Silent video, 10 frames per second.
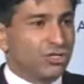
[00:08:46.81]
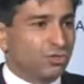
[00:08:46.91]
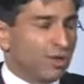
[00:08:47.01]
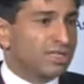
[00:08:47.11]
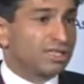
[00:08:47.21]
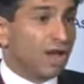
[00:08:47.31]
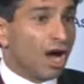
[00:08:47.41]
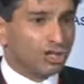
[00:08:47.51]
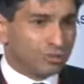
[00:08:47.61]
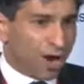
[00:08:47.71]
towards
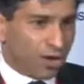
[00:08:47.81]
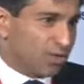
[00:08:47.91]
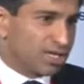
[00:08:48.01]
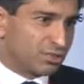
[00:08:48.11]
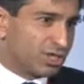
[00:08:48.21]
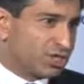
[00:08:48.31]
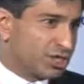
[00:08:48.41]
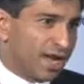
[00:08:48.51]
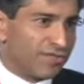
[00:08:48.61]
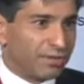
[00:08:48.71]
large borrowers,
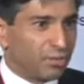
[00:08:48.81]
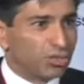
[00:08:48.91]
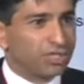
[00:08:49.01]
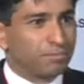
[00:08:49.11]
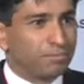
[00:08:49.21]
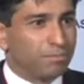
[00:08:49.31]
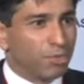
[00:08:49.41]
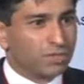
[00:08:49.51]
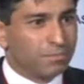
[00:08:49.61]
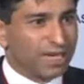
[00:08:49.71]
which I think
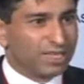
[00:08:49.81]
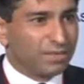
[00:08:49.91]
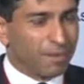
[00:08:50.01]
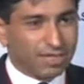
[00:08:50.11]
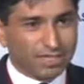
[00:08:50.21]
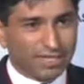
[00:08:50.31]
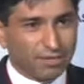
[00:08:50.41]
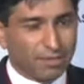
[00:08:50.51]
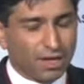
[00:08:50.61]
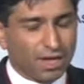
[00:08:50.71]
most players in the power
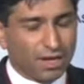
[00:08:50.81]
sector